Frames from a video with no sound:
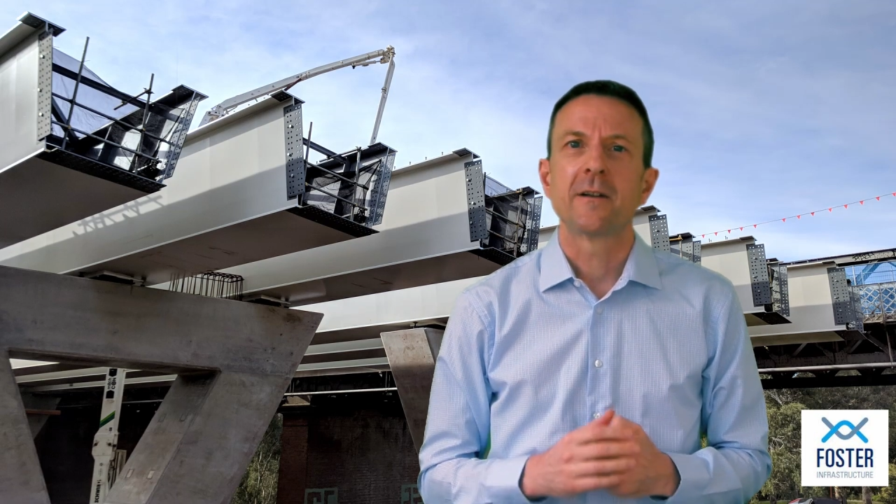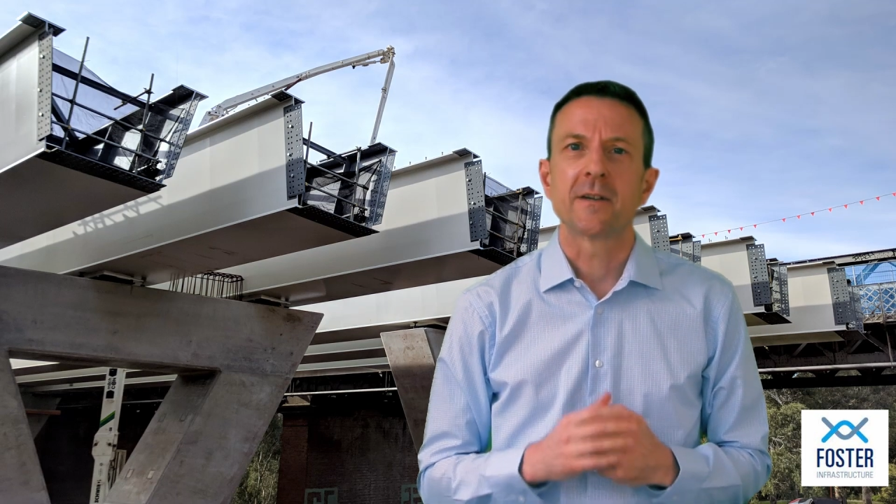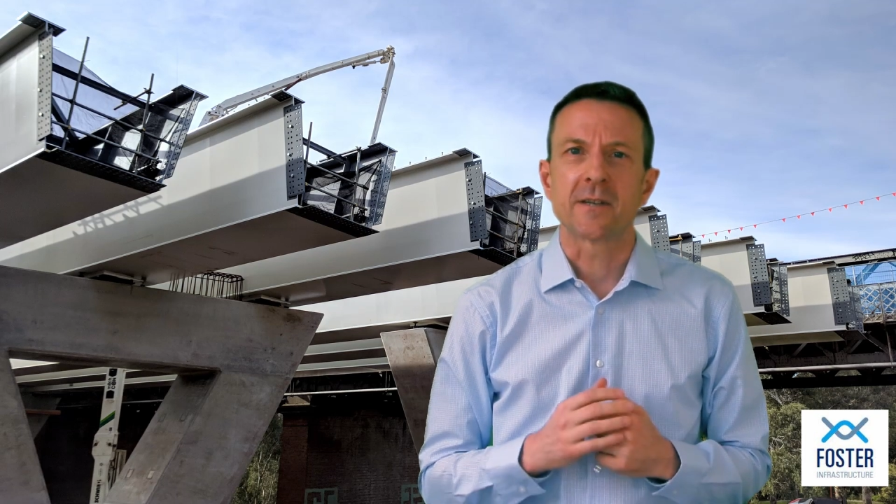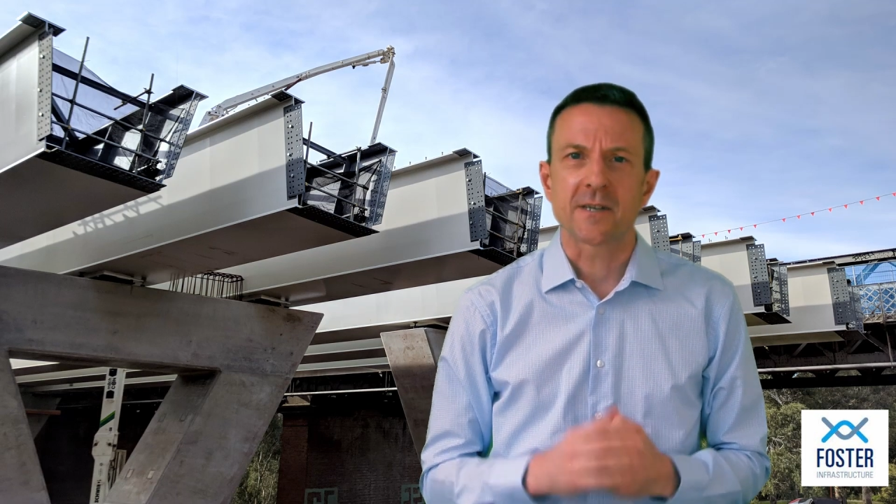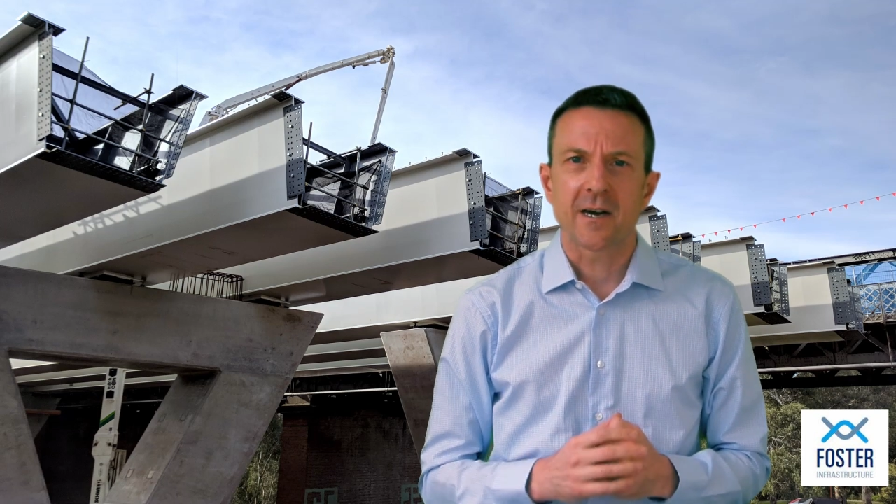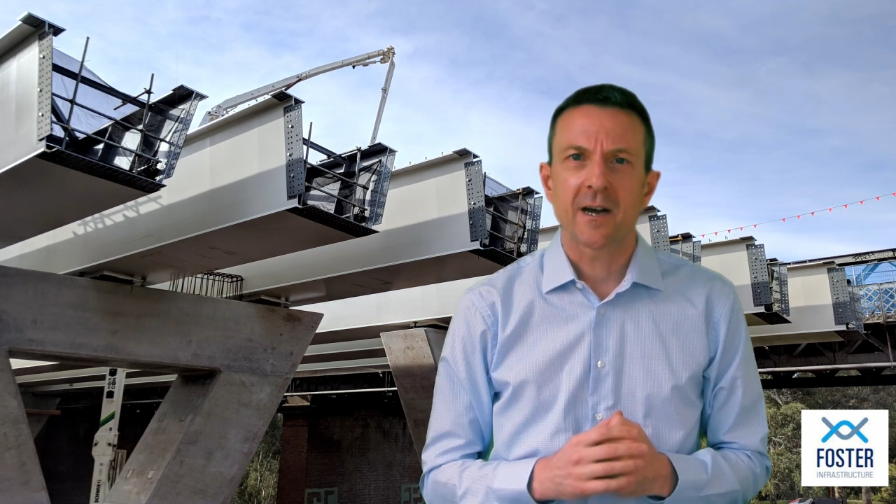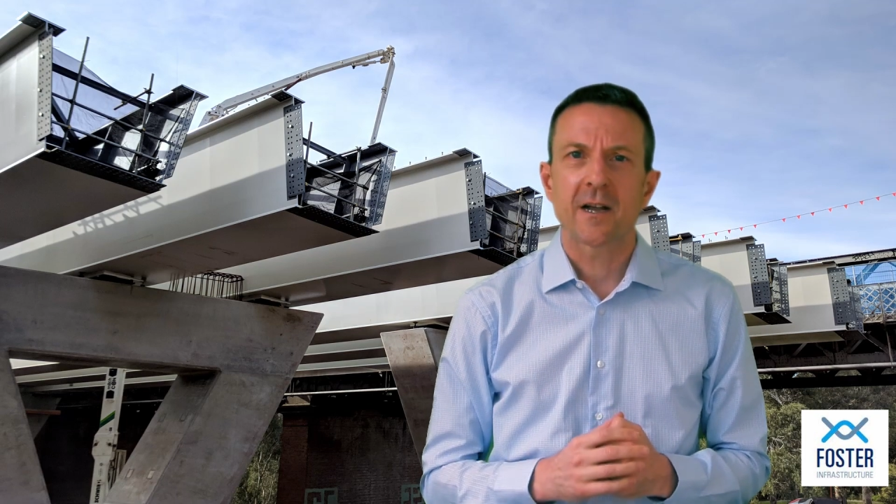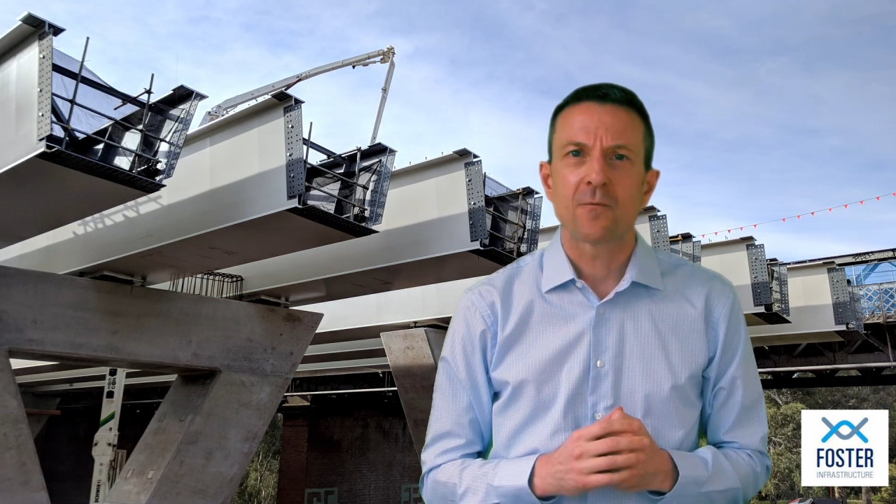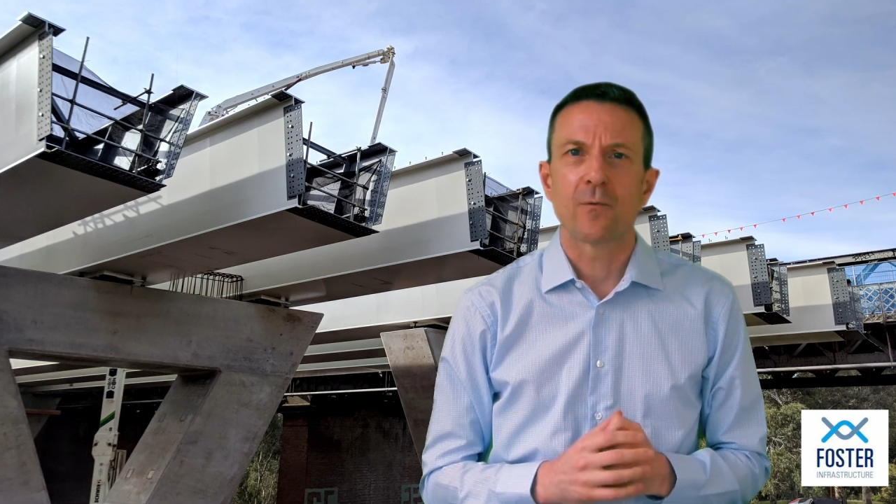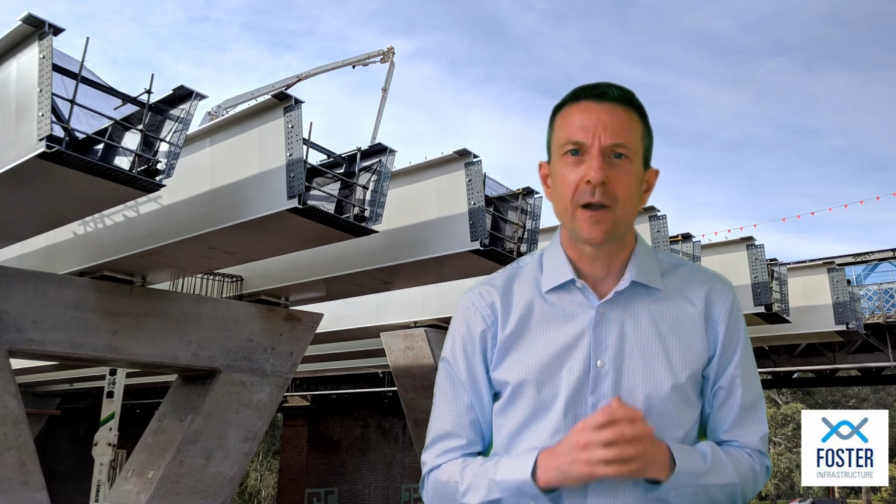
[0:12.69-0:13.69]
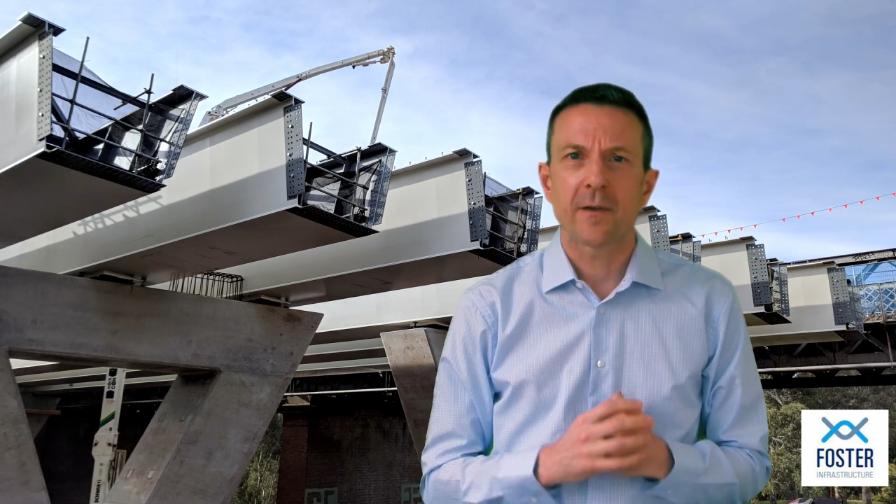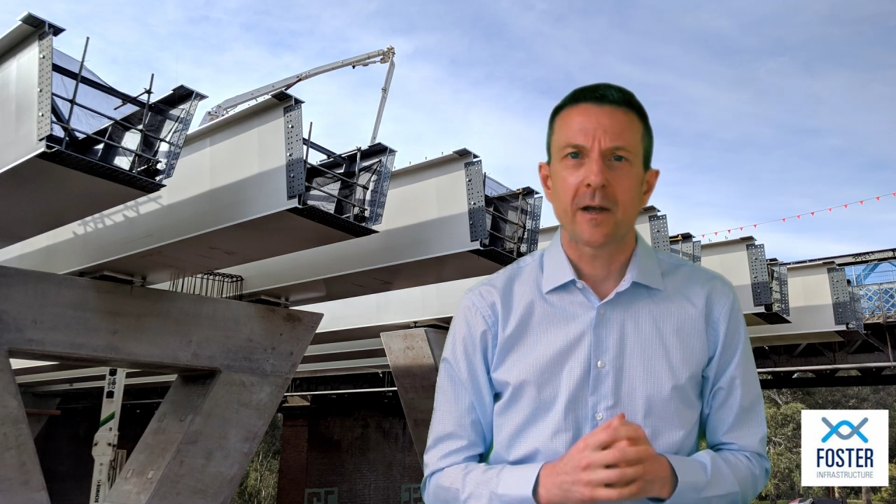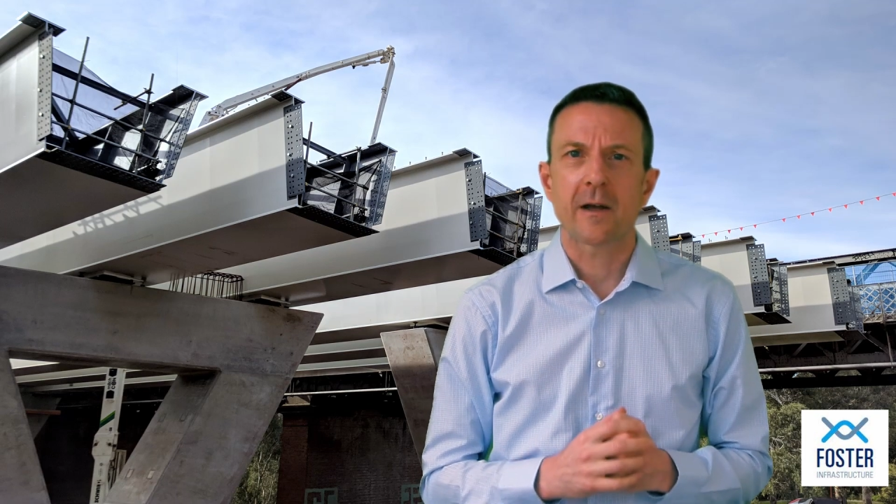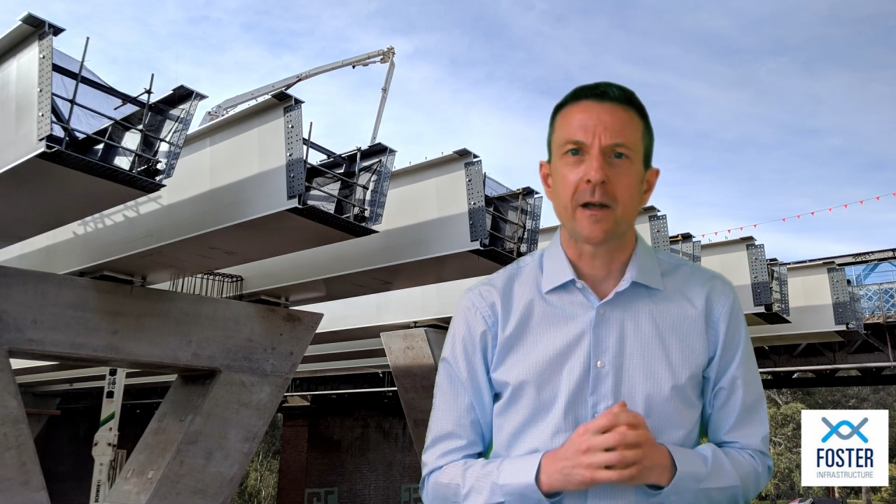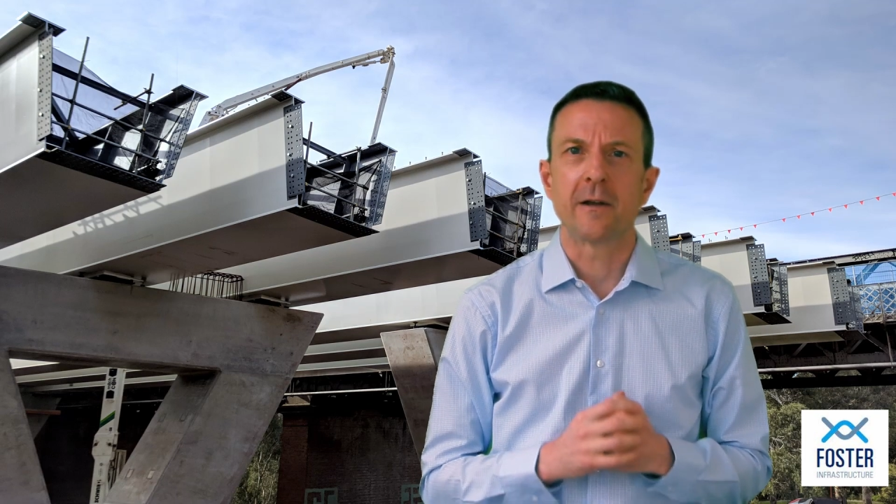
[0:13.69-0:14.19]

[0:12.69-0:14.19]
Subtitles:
decide whether